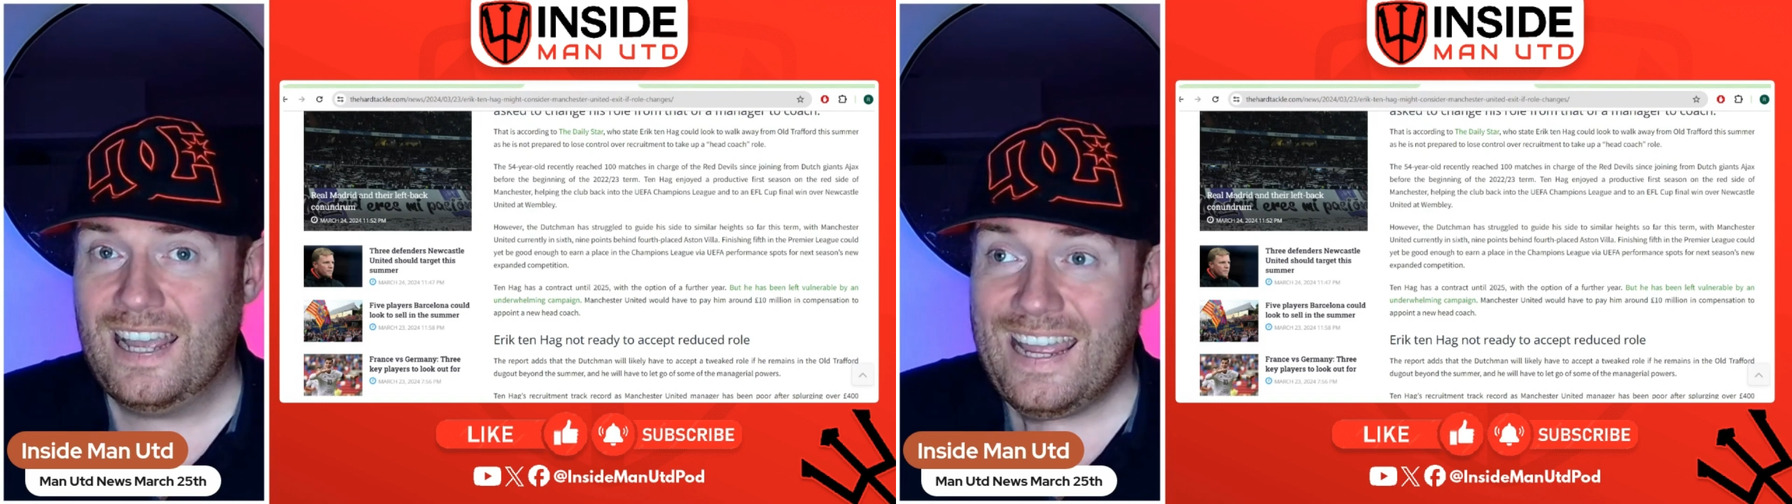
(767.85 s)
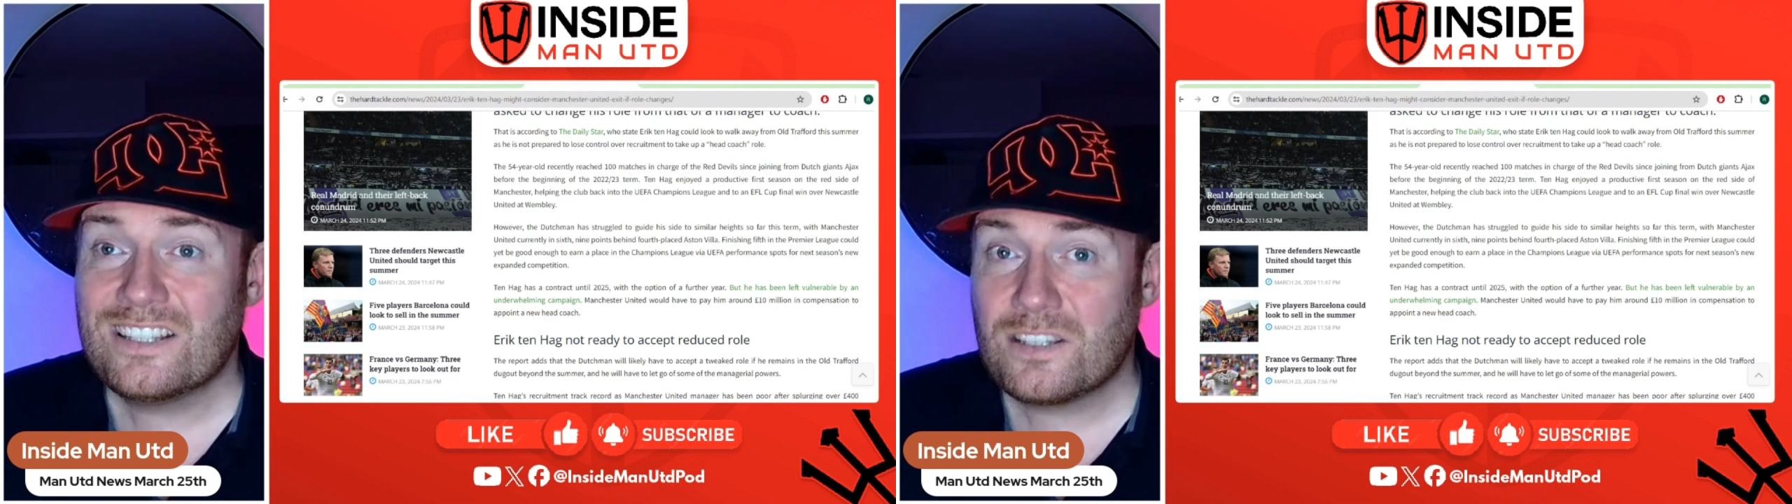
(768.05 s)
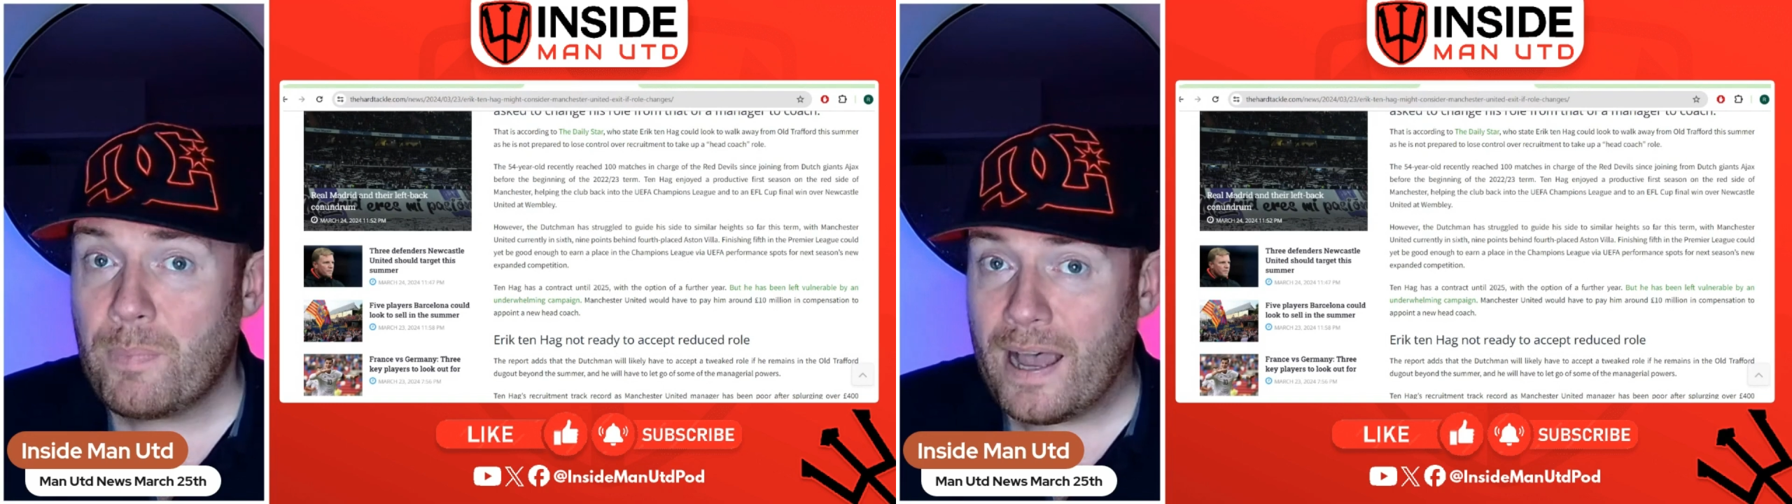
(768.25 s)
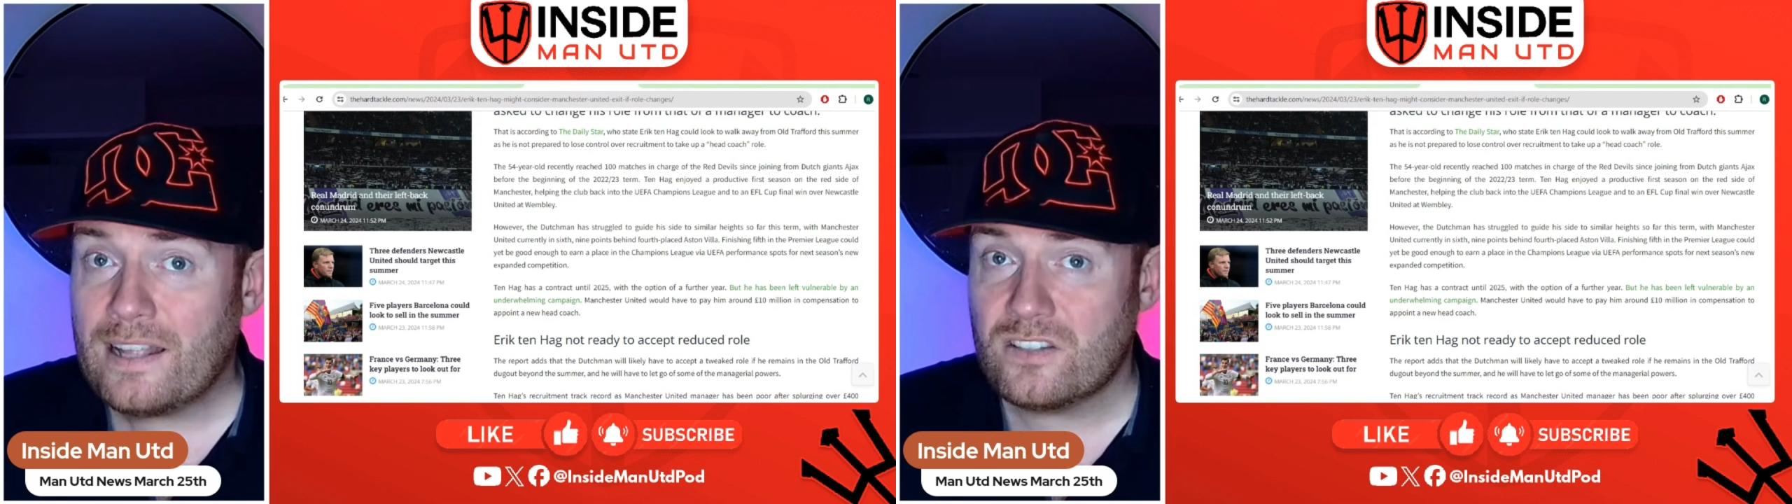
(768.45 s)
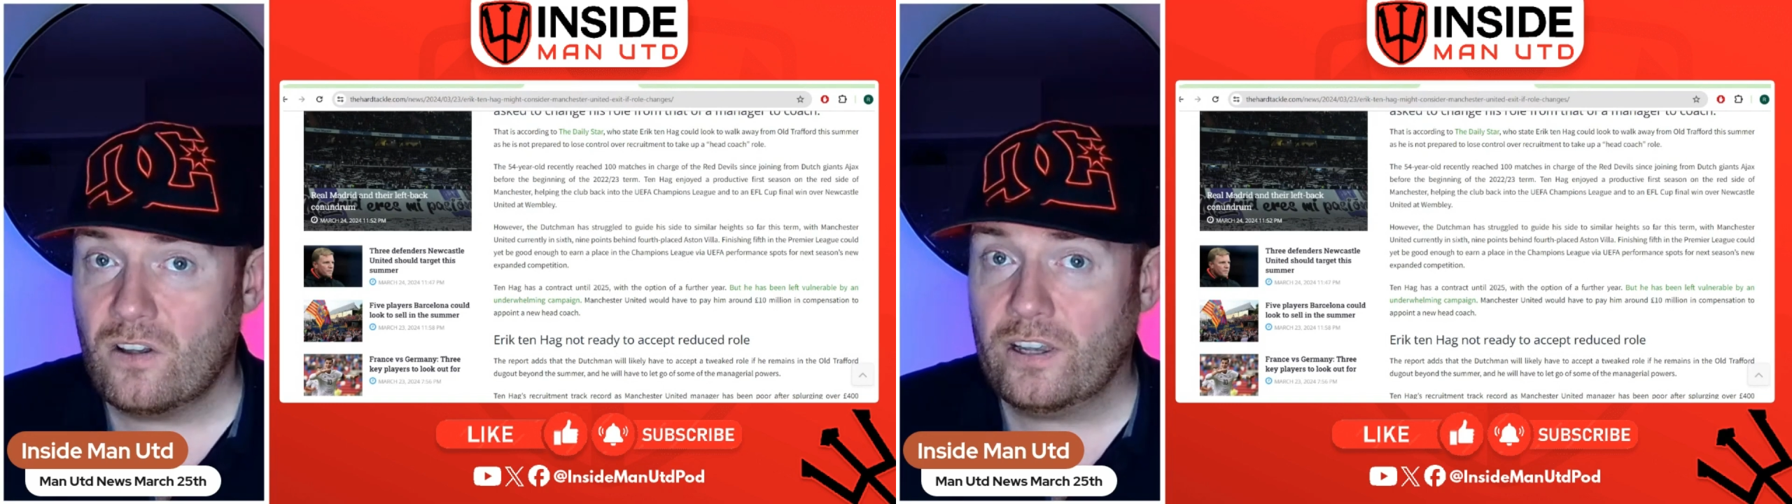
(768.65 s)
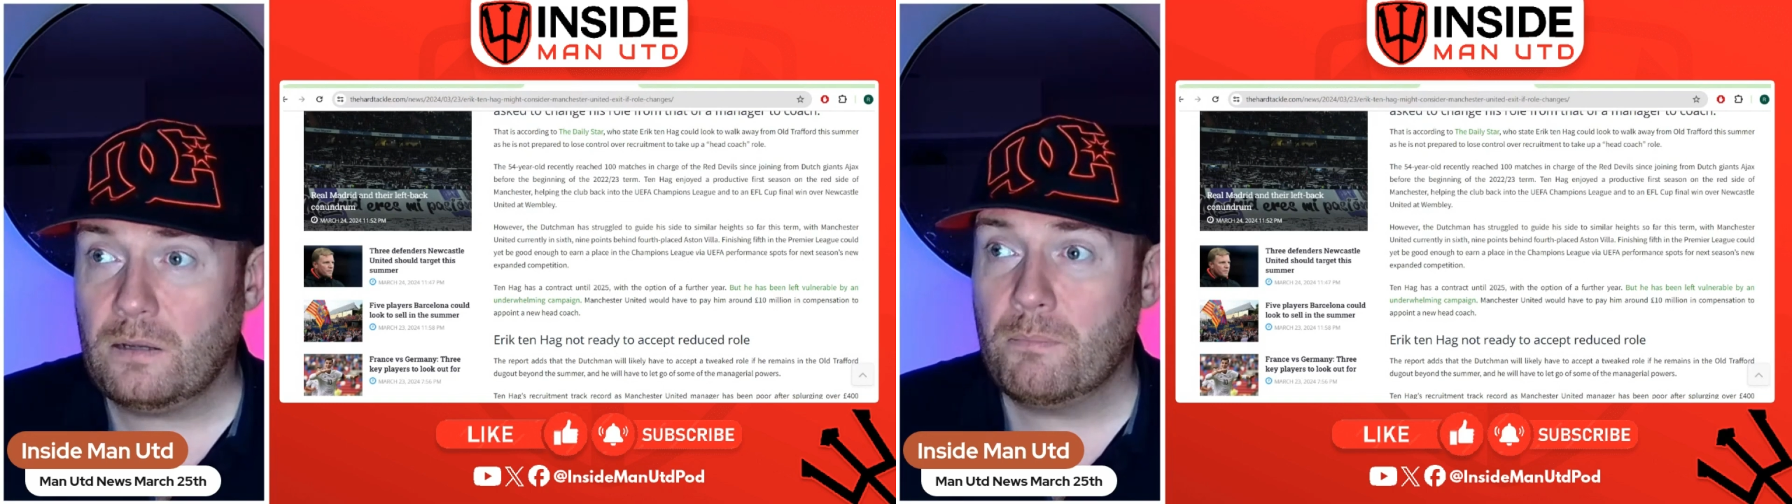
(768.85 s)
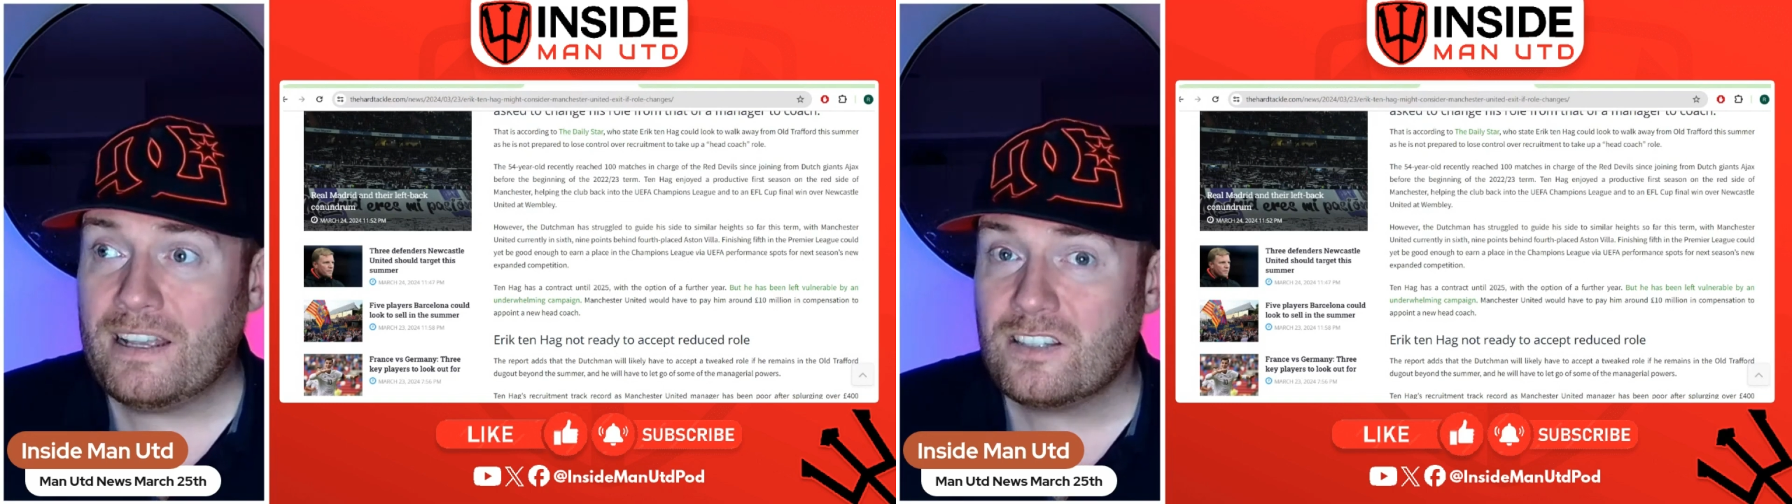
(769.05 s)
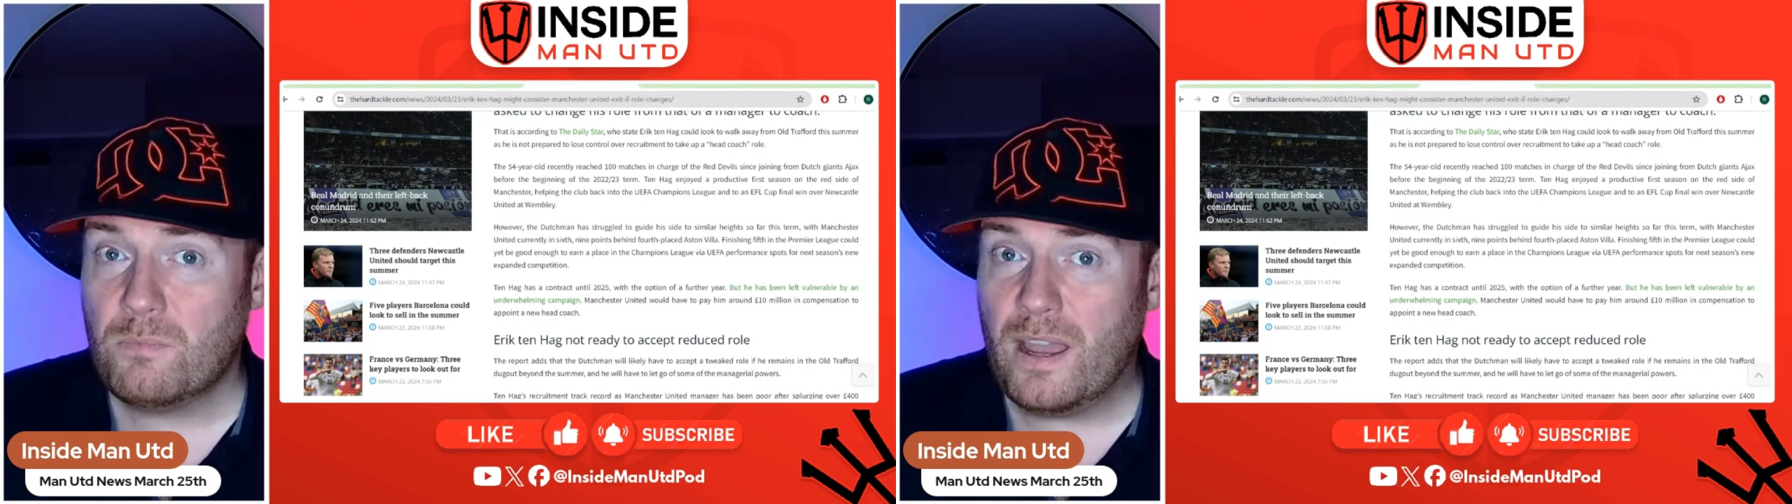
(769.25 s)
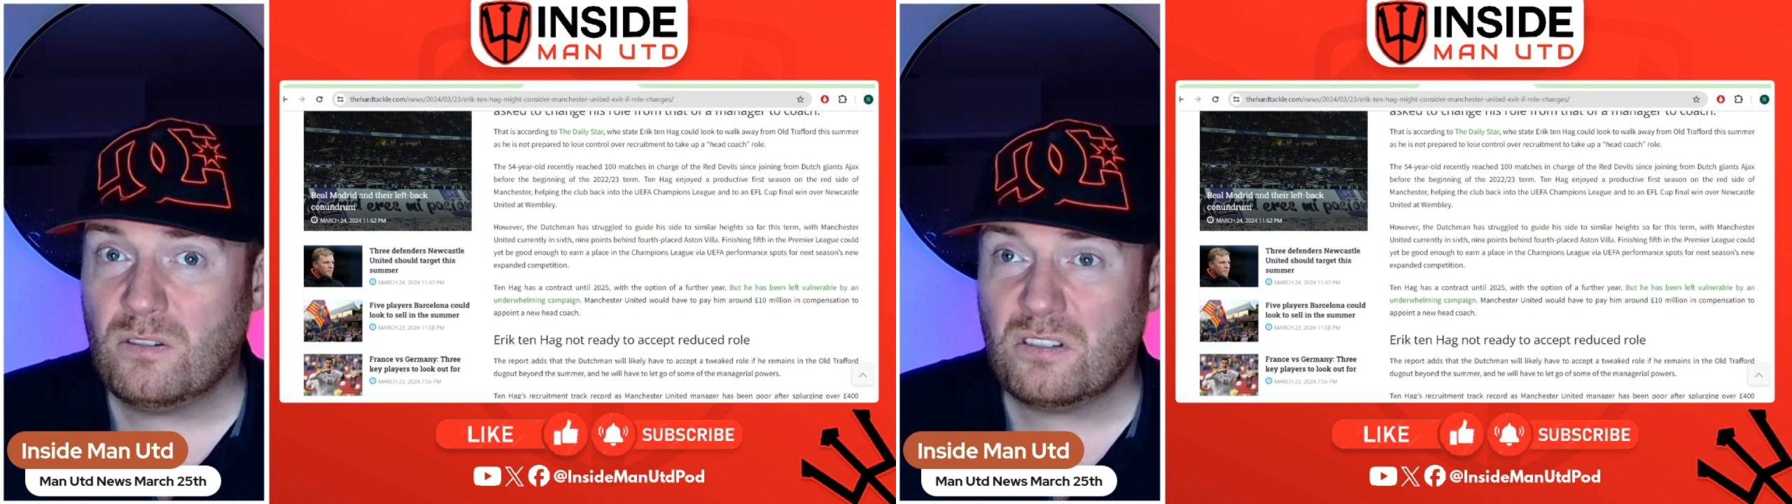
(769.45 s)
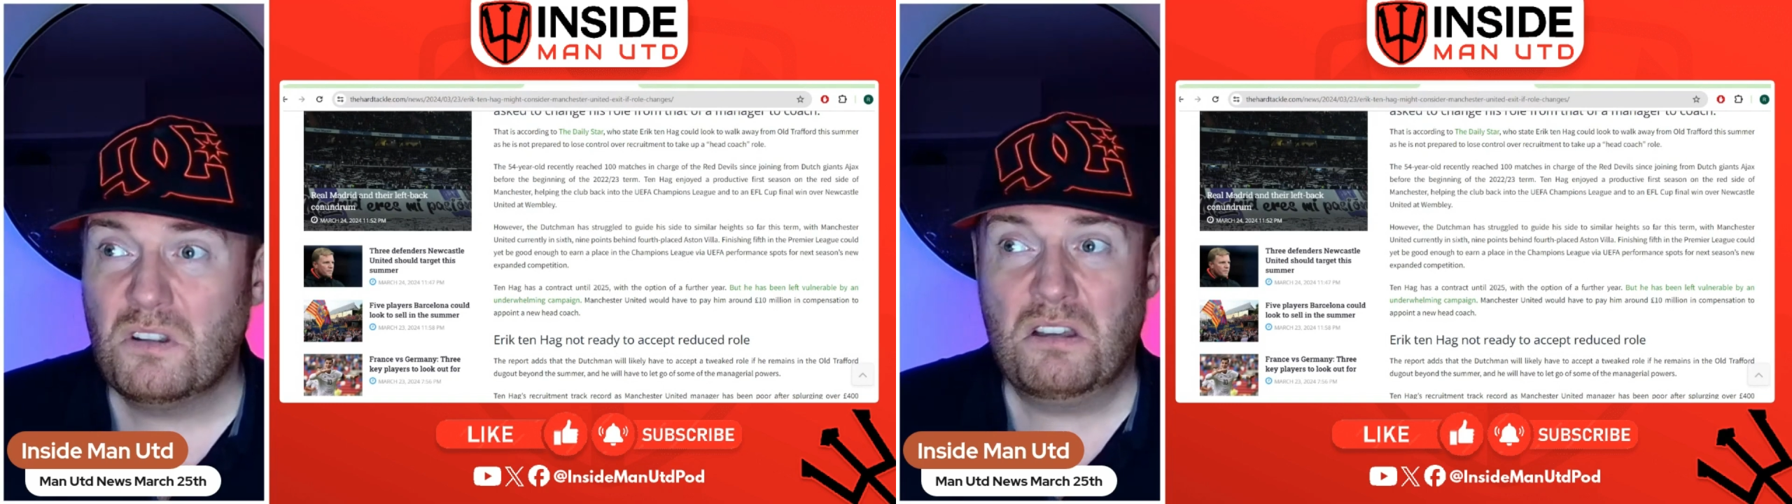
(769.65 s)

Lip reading: is a bad signing. Mason Mount,